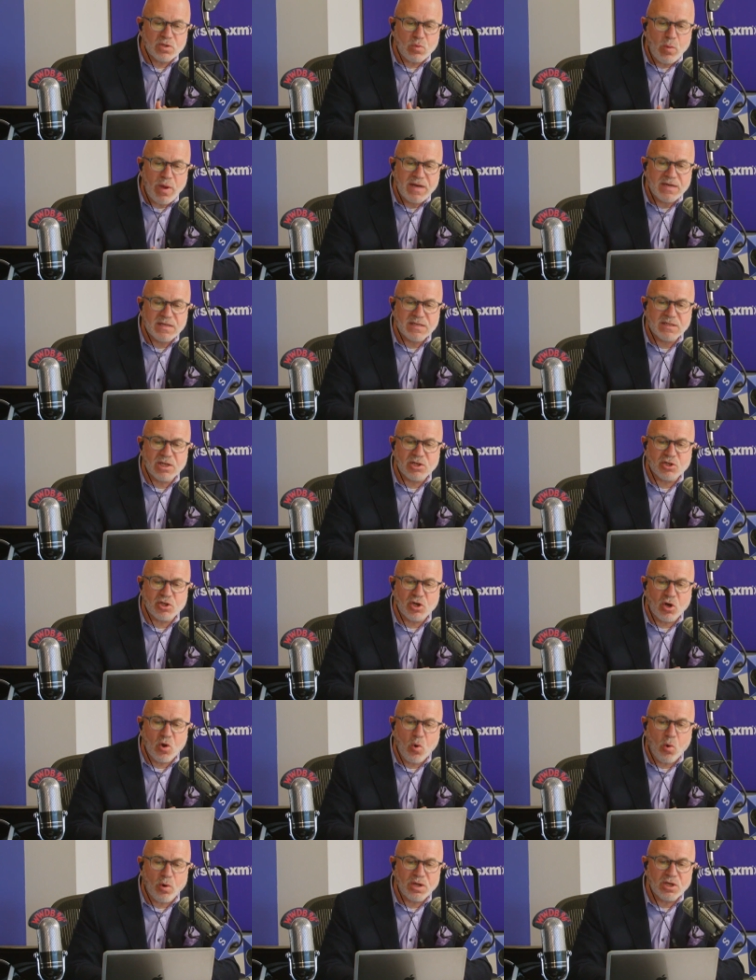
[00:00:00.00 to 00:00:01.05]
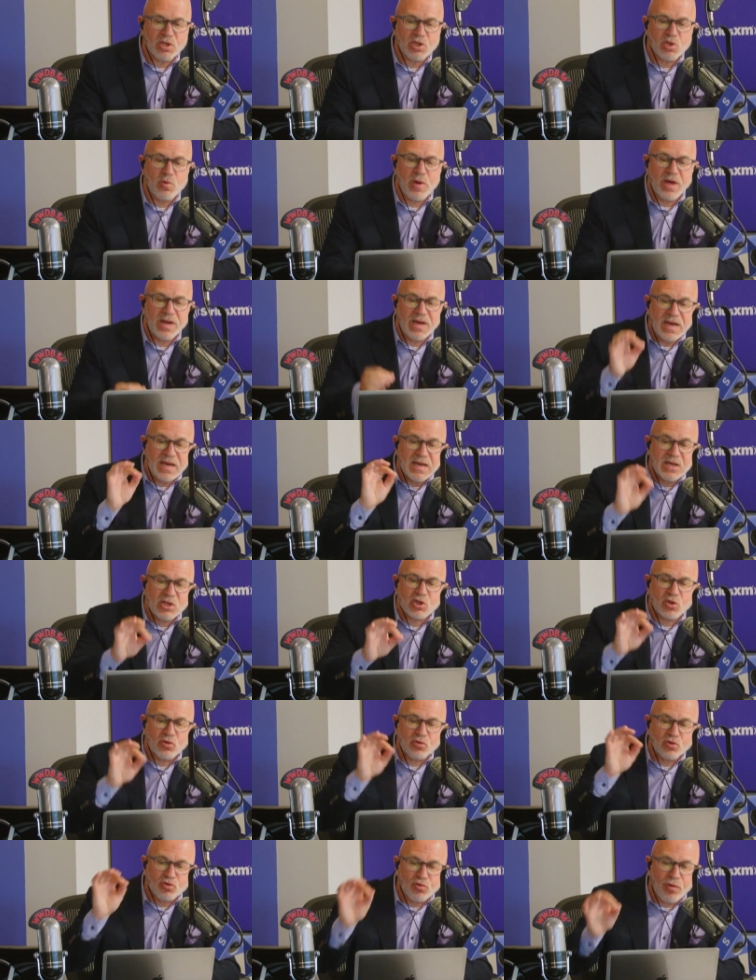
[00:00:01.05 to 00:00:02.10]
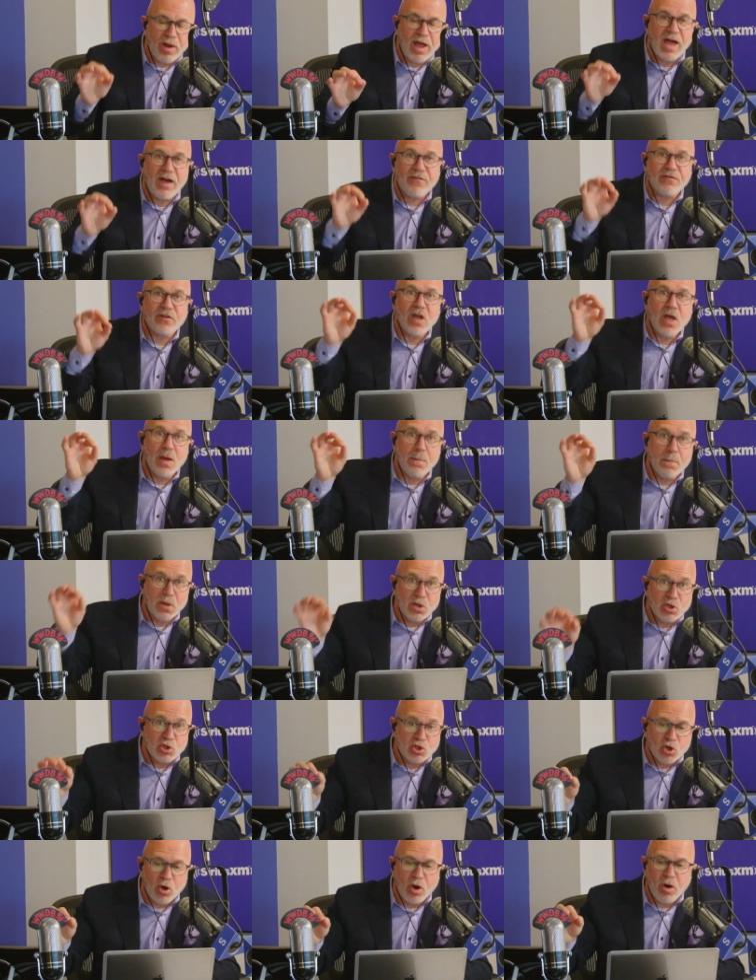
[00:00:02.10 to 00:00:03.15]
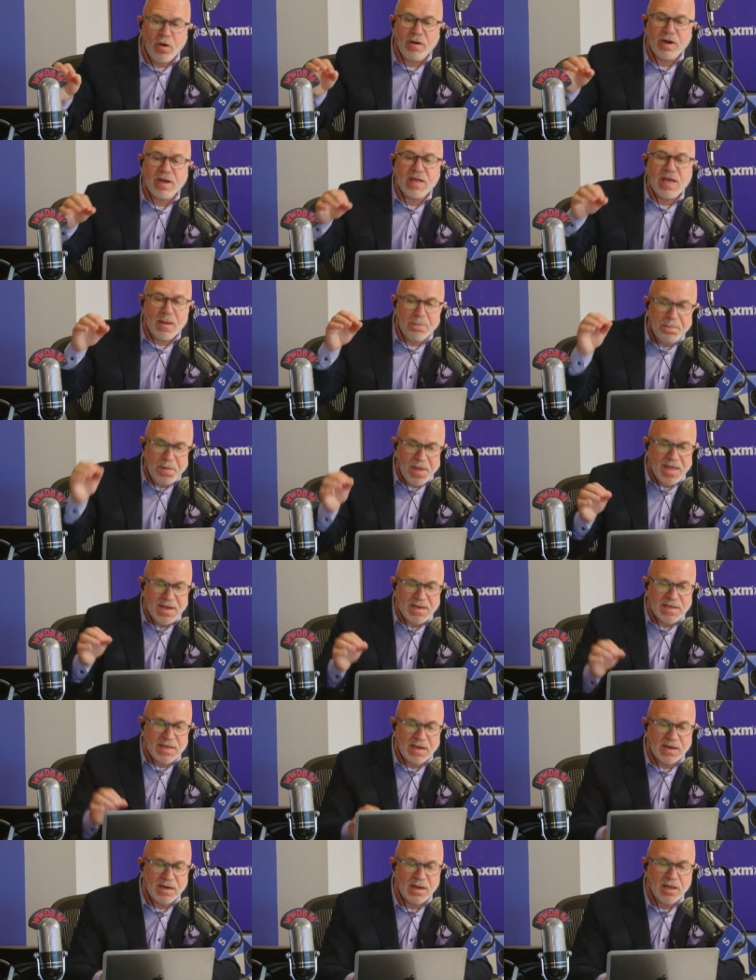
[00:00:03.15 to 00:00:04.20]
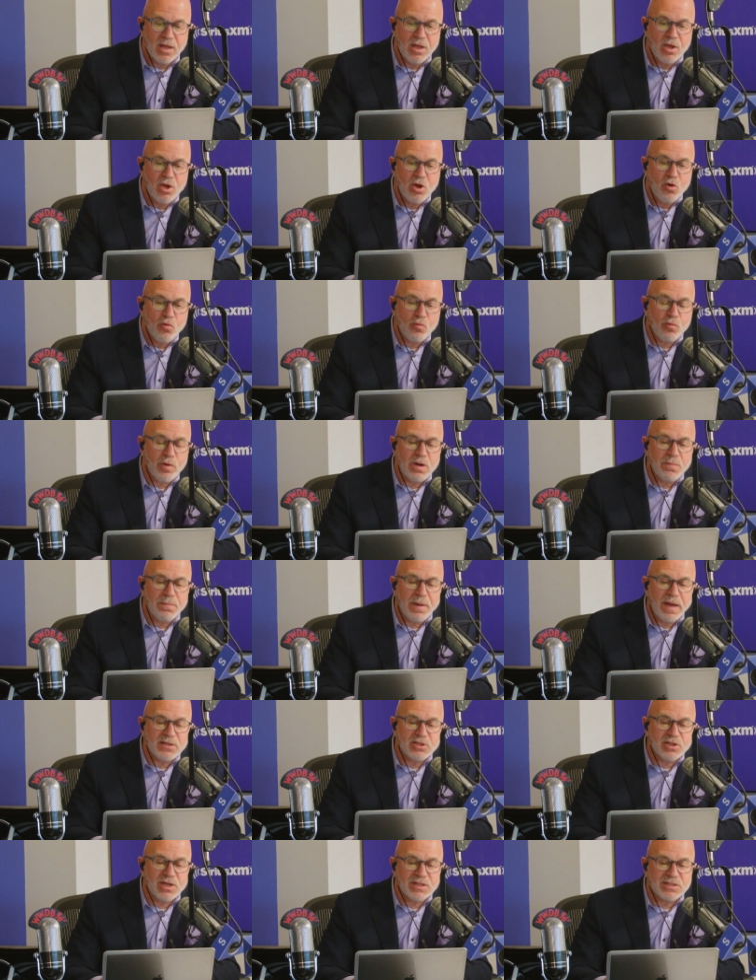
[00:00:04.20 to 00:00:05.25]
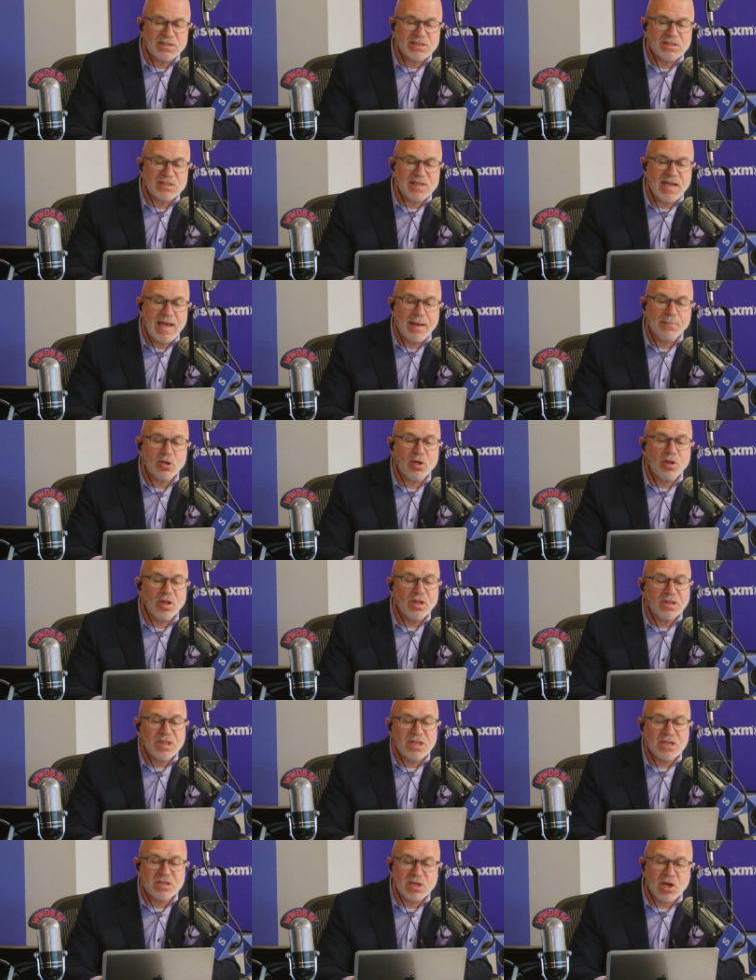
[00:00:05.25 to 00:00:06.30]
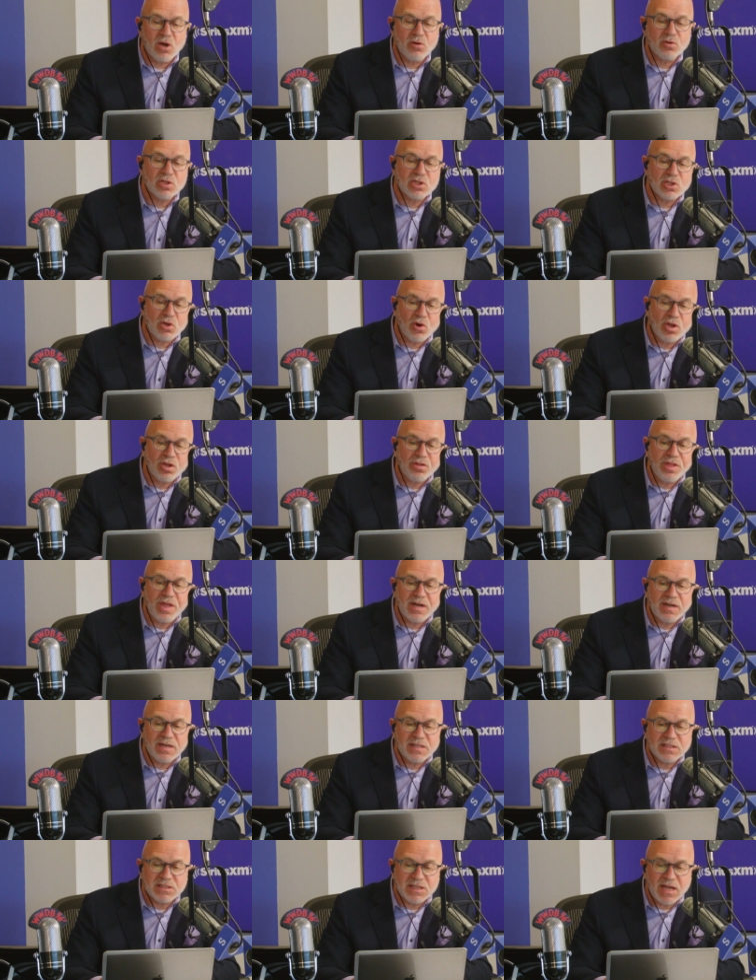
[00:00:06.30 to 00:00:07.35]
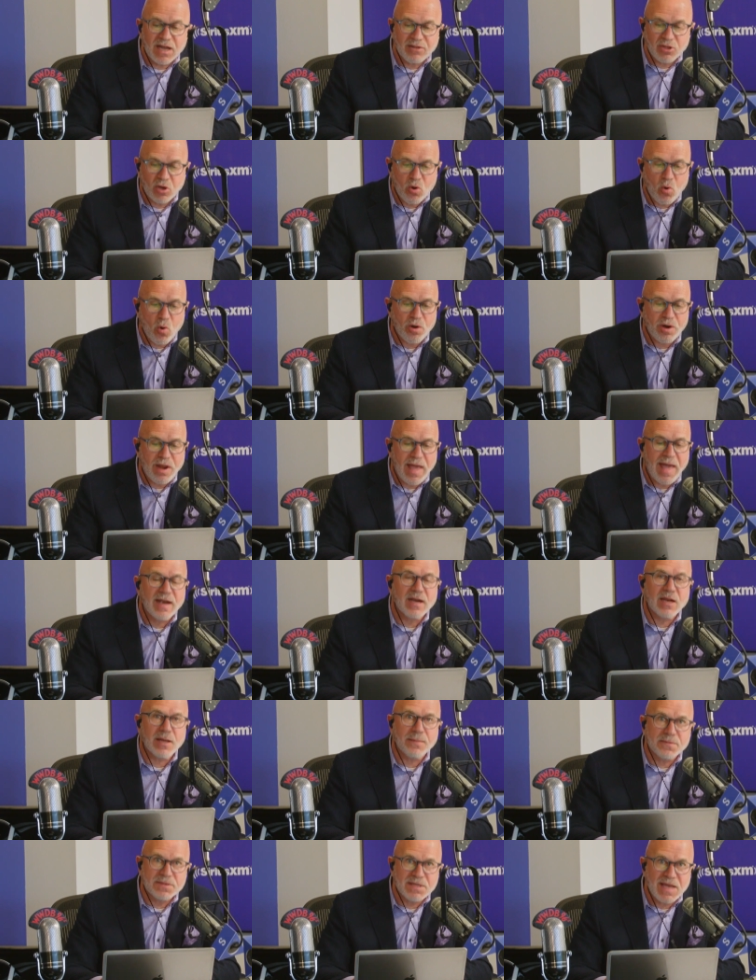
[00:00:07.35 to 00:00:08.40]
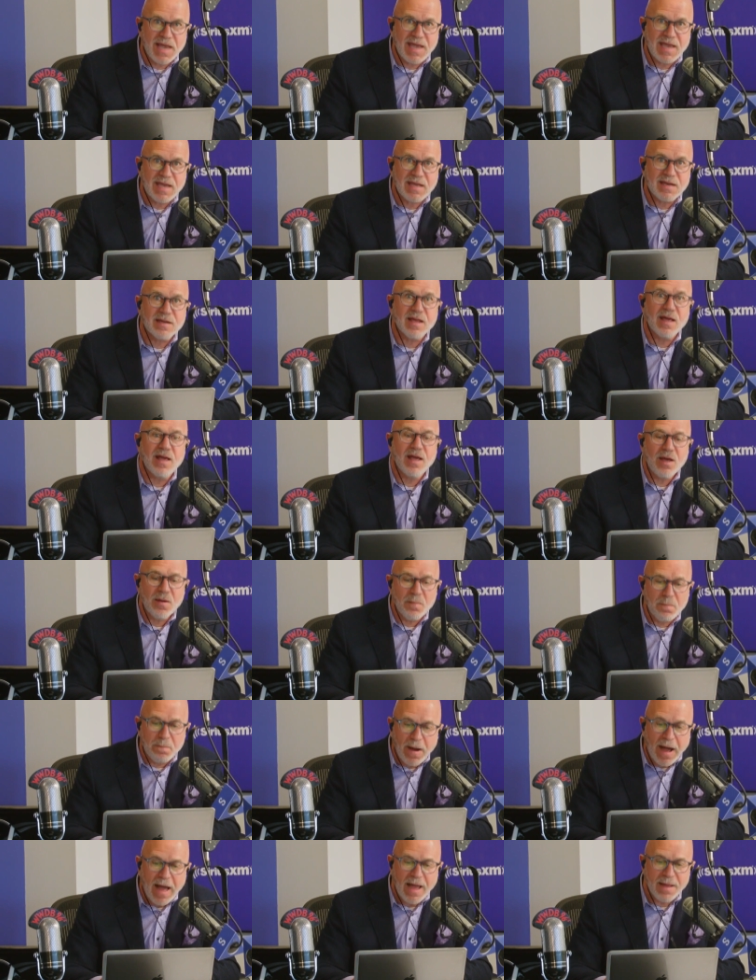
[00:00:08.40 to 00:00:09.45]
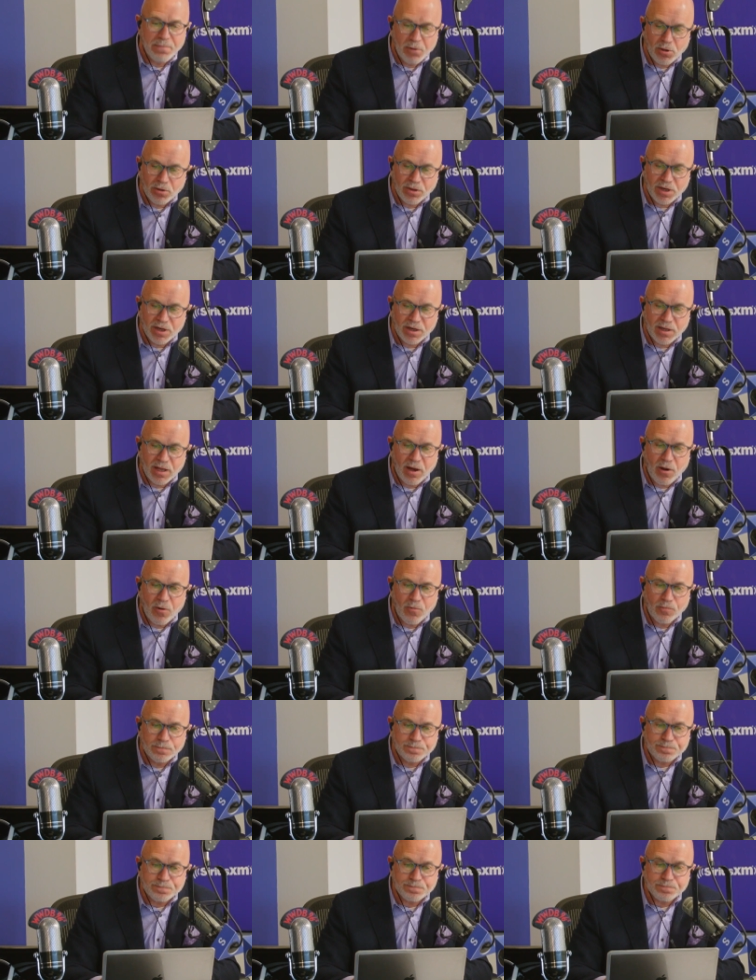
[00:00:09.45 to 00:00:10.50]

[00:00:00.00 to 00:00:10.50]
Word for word: Wade decision according to an initial draft majority opinion written by Justice Samuel Alito, circulated inside the court and obtained by Politico.